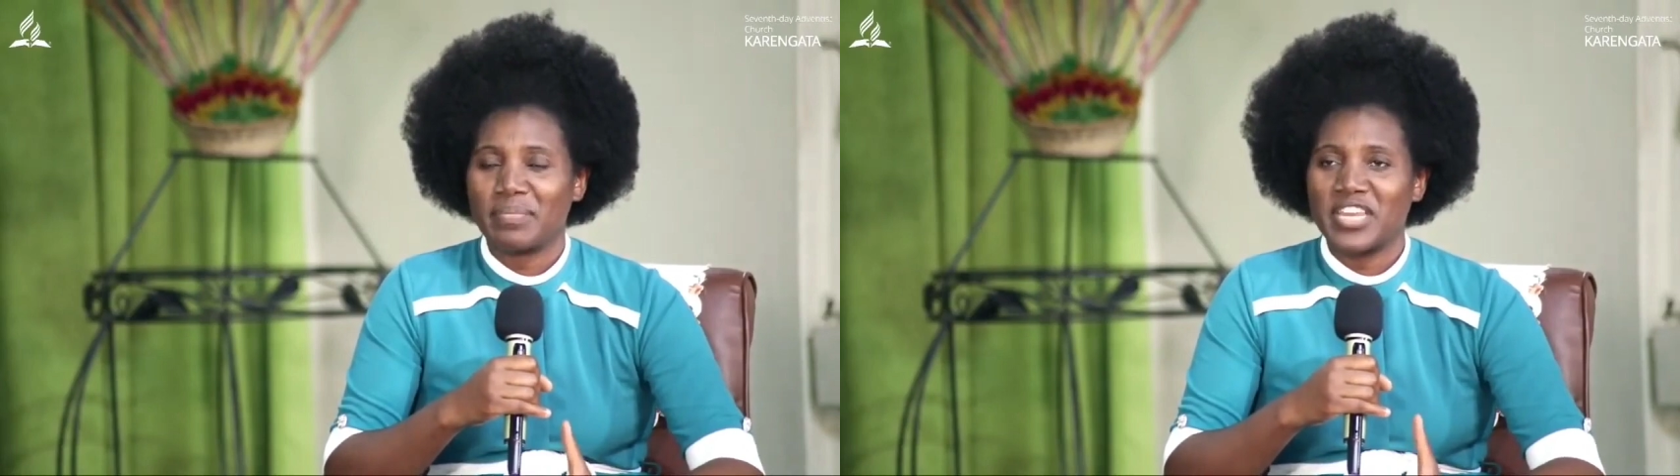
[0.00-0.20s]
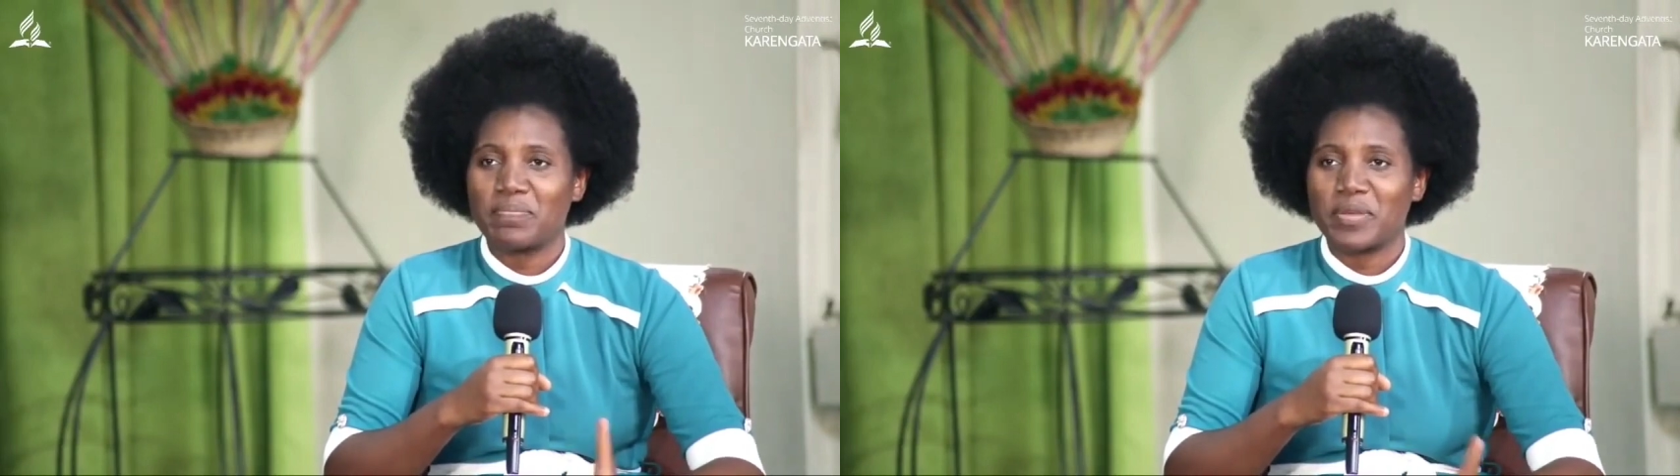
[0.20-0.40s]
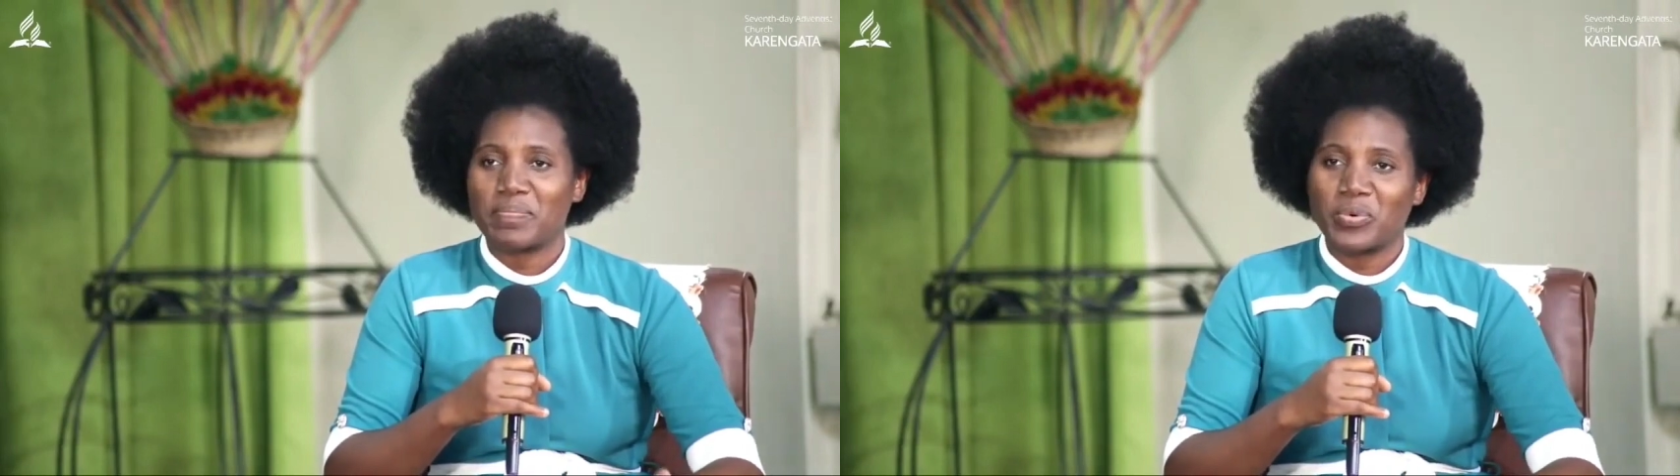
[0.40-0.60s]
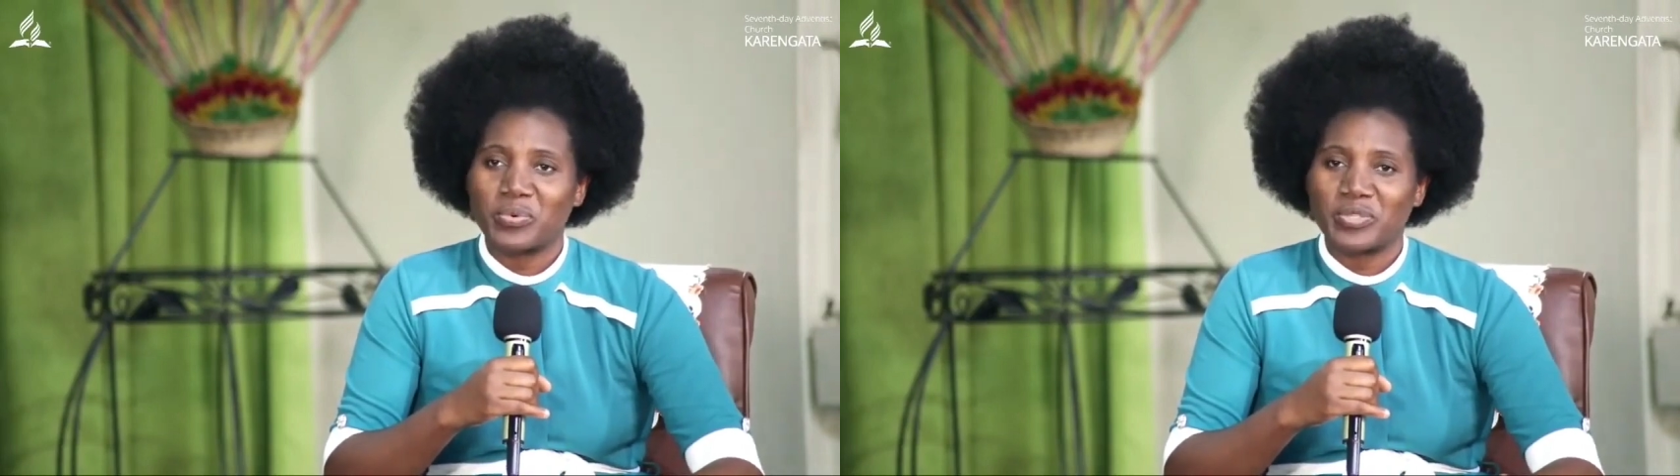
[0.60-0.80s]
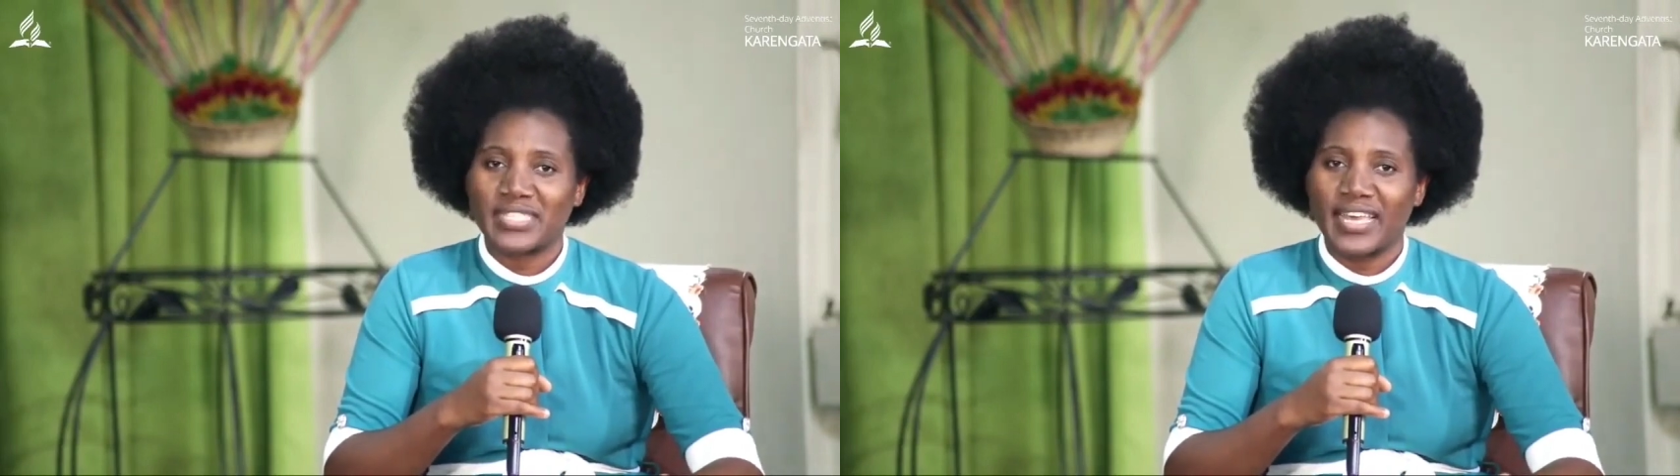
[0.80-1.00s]
many people
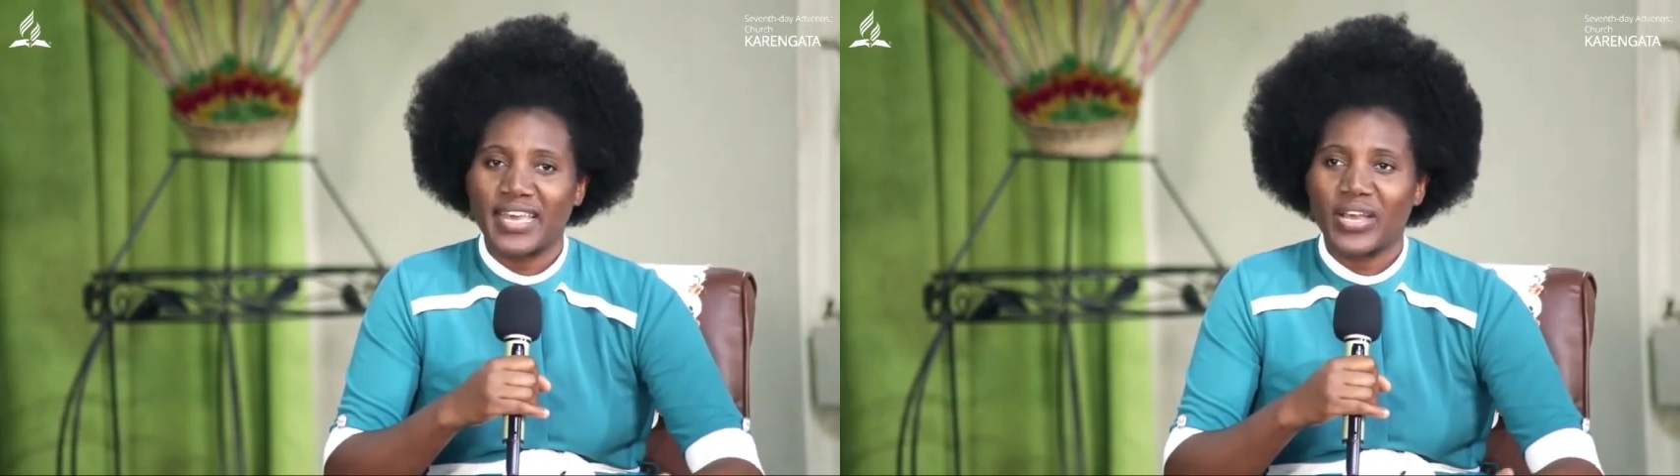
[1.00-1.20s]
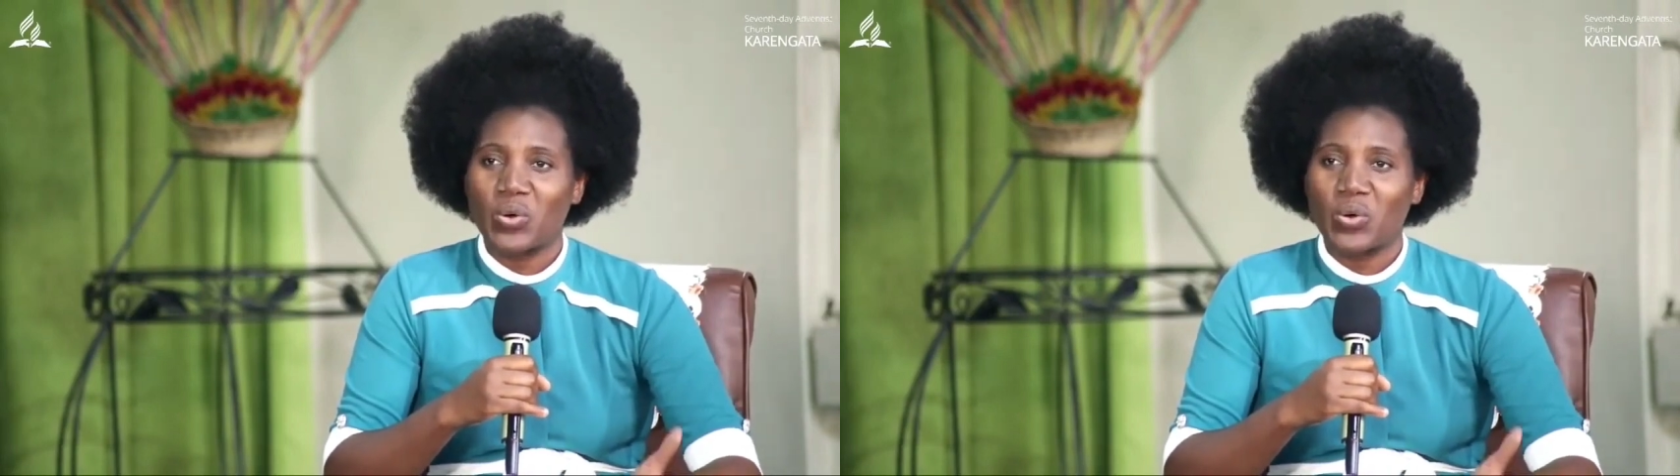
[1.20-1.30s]
will say,